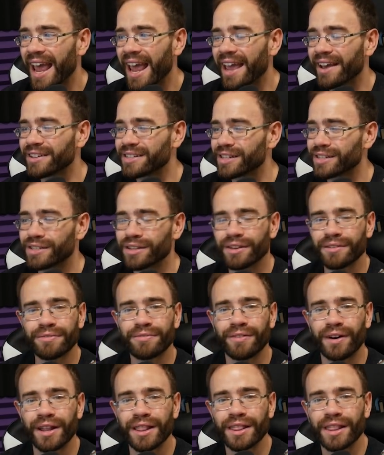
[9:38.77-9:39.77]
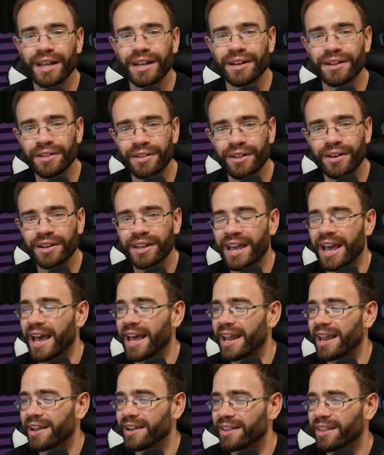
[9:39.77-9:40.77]
It was just a fun thing to look
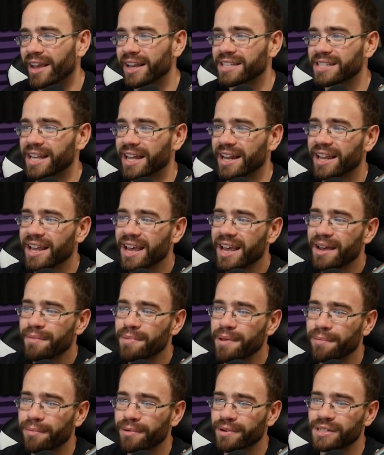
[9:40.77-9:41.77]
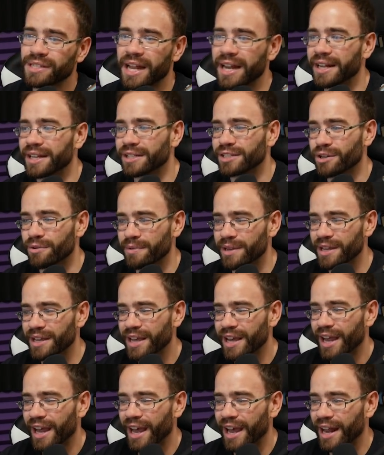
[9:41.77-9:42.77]
at. It, like I said, people were sending it to me,
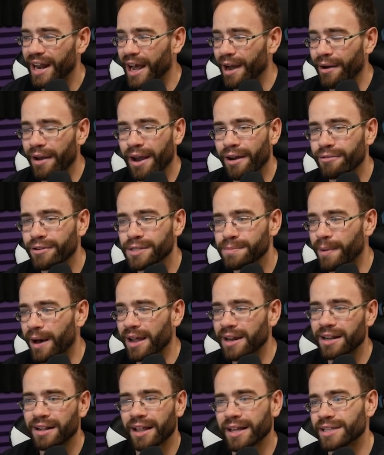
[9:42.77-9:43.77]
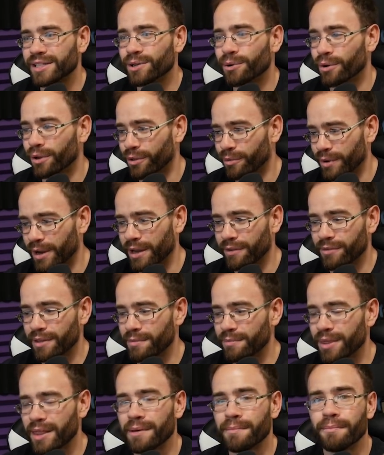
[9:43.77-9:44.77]
and I, I responded to like two or three of
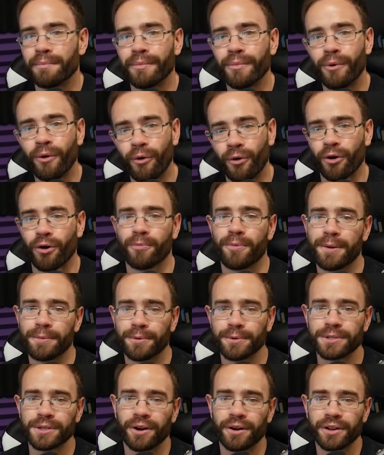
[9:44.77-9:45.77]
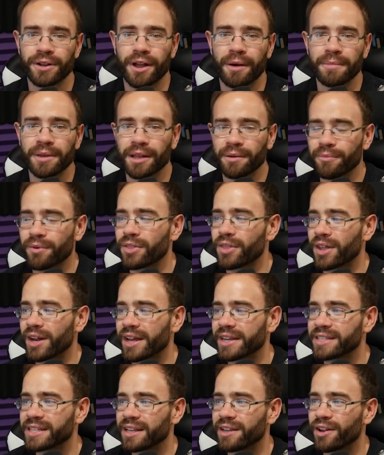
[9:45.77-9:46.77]
them. But then more people started coming in with it, and
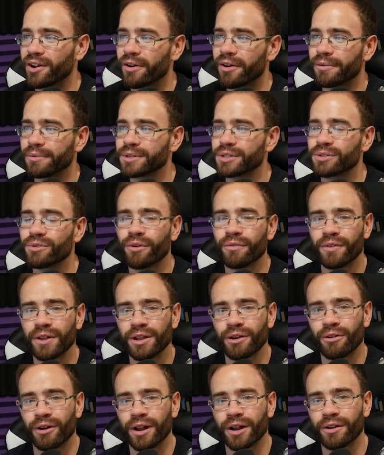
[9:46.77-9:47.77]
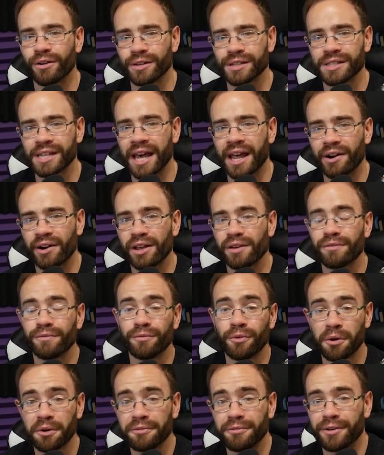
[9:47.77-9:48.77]
I said, you know what, we'll just do a video on it on Saturday
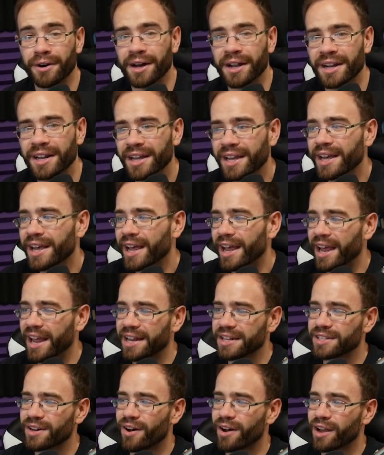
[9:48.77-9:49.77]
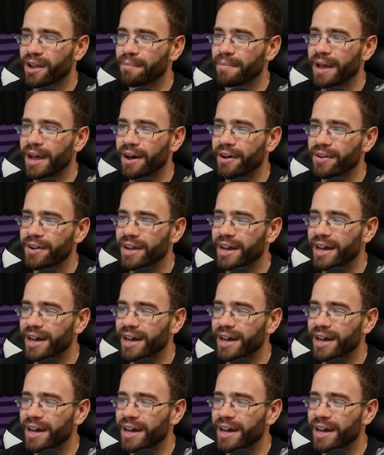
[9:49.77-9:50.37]
for fun and talk about.